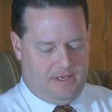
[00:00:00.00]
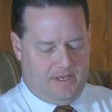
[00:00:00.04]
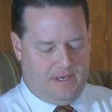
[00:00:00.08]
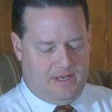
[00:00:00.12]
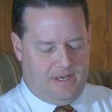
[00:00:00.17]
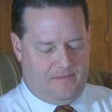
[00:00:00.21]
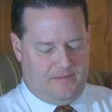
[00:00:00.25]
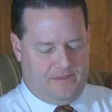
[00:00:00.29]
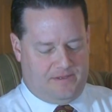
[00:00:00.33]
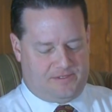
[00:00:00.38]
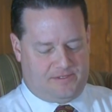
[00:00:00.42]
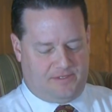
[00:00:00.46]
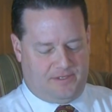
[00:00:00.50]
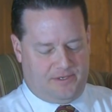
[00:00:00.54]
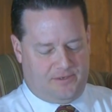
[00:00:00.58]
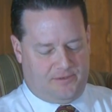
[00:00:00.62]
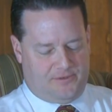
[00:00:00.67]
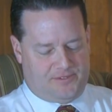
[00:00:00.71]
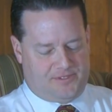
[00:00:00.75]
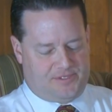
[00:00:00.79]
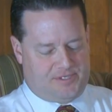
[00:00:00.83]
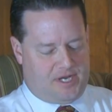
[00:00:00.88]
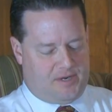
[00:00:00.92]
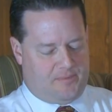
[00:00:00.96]
in this little
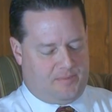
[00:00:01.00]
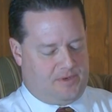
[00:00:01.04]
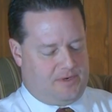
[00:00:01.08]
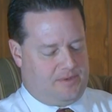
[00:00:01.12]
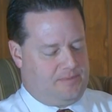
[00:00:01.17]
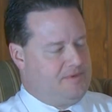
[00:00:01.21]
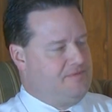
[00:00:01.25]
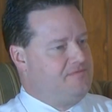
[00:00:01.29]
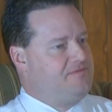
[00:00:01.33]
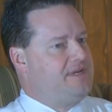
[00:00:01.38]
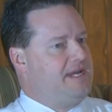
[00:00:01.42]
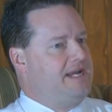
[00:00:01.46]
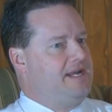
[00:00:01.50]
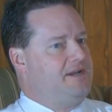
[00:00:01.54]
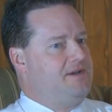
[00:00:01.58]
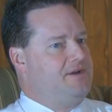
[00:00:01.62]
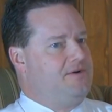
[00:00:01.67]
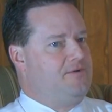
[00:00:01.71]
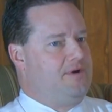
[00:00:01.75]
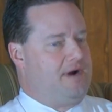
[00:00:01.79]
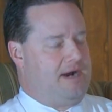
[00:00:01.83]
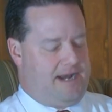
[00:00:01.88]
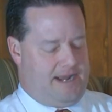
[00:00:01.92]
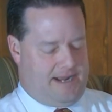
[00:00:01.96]
suburb of Dayton,
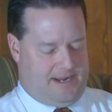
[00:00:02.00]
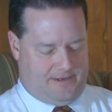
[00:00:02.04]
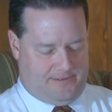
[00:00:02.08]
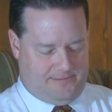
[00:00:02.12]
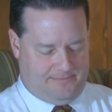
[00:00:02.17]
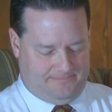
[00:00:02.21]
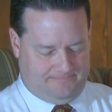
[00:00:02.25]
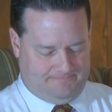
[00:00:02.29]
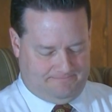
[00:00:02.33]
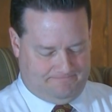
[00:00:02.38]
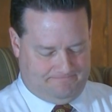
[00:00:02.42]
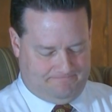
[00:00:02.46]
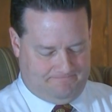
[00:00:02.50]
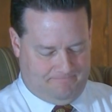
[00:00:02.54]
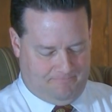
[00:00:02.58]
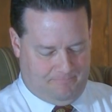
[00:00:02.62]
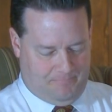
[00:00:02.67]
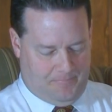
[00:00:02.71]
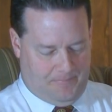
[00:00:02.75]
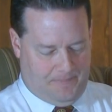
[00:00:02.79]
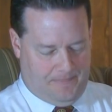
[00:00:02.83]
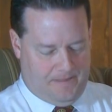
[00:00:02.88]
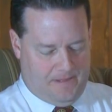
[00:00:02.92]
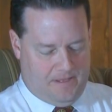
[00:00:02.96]
Ohio.
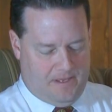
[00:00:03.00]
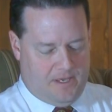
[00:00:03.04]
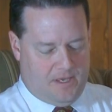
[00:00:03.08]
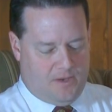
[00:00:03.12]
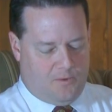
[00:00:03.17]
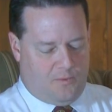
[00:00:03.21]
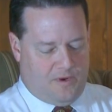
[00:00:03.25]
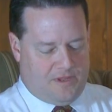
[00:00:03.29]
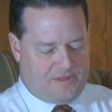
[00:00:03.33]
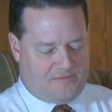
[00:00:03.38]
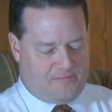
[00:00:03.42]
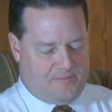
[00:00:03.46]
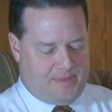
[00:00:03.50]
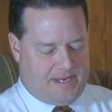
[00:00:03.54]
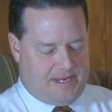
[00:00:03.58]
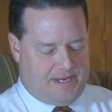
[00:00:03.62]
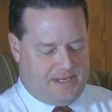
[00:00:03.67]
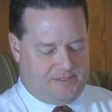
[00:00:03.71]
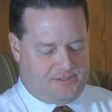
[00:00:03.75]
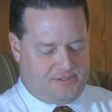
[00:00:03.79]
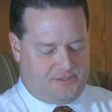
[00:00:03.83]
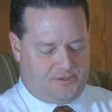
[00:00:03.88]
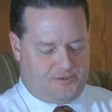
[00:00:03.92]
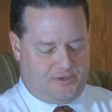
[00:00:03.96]
With me
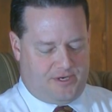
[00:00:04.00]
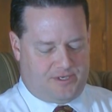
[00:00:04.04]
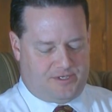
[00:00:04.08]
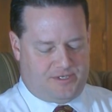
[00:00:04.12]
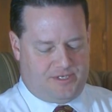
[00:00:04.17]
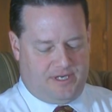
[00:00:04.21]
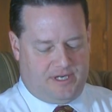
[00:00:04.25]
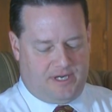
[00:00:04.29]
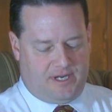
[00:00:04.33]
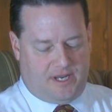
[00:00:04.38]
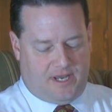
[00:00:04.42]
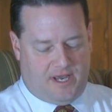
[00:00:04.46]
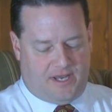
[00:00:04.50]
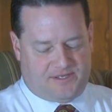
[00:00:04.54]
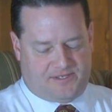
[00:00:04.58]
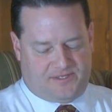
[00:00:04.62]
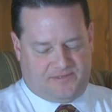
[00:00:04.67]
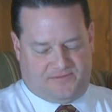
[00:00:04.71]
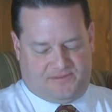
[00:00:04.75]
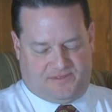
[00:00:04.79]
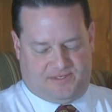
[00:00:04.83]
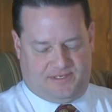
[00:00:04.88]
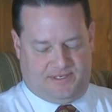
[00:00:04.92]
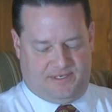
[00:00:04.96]
is Trish
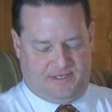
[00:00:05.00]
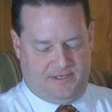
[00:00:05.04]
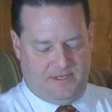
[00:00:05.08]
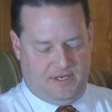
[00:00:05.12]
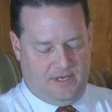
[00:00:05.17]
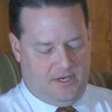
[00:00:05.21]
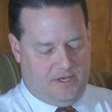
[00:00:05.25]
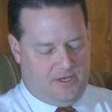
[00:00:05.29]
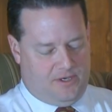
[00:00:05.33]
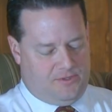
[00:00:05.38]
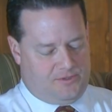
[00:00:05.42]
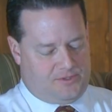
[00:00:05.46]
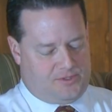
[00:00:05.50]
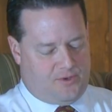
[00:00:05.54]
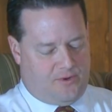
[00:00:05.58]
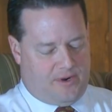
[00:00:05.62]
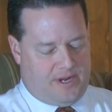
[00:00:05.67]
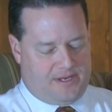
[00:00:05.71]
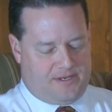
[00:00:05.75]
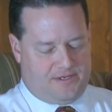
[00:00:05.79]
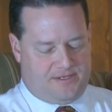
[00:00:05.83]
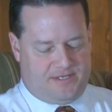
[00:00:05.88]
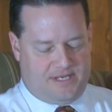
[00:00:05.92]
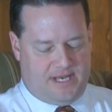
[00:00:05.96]
Gustafson, who's
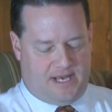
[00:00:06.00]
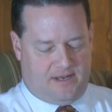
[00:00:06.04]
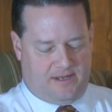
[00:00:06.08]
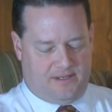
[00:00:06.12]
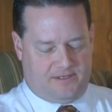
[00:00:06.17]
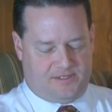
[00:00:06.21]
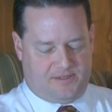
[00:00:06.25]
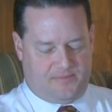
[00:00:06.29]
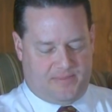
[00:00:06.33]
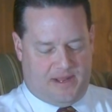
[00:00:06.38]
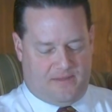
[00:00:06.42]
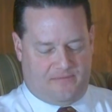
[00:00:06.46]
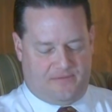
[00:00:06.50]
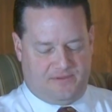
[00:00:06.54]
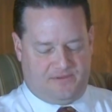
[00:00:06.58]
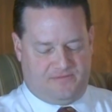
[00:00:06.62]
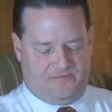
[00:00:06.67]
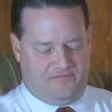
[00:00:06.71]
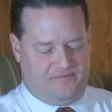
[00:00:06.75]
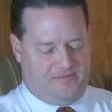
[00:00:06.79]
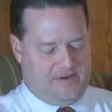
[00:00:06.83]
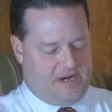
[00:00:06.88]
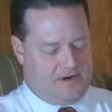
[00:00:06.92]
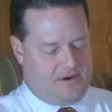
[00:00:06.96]
going to tell us about this
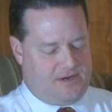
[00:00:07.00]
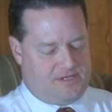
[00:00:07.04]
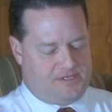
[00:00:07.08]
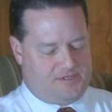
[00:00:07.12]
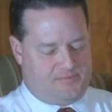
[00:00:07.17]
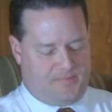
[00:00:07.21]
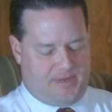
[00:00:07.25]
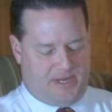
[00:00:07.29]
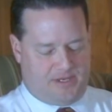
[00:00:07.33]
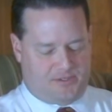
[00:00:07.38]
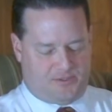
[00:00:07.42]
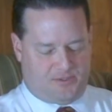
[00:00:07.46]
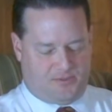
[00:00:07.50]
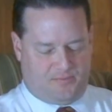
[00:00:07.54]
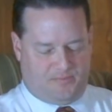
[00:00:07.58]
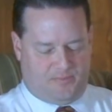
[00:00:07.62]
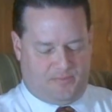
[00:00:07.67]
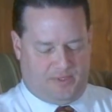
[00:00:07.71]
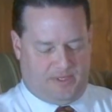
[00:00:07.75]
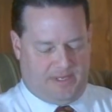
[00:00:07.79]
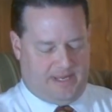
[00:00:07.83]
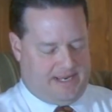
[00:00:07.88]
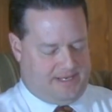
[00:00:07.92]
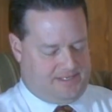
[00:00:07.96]
very special
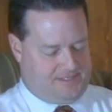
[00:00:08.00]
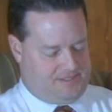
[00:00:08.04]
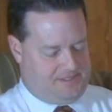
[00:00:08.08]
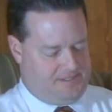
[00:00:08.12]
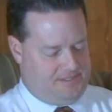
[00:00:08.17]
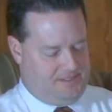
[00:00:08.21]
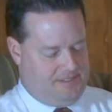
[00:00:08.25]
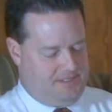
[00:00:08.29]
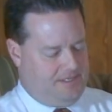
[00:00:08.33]
place.